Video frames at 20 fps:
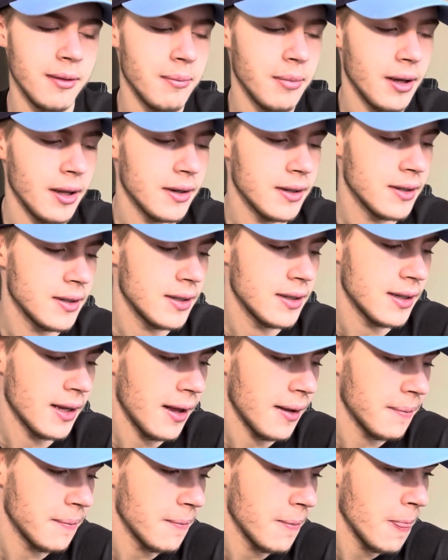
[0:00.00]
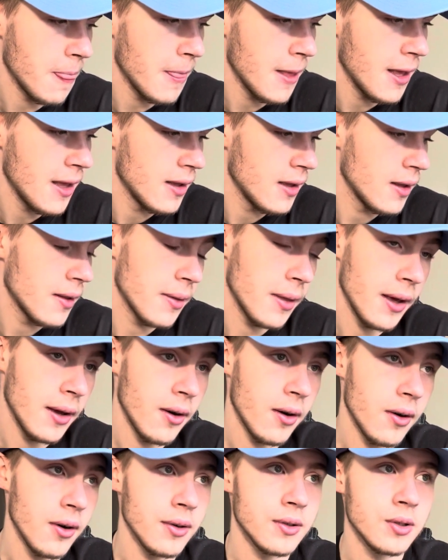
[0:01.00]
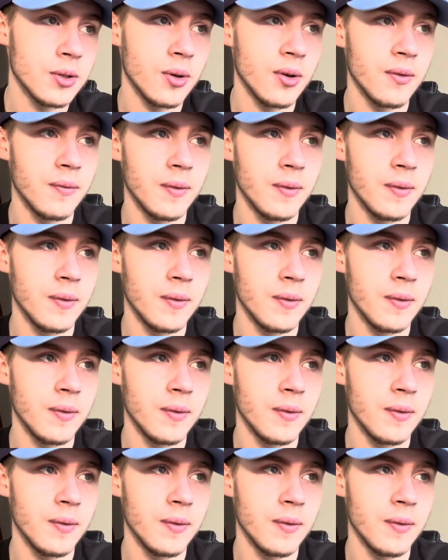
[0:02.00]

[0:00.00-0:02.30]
but they are sort of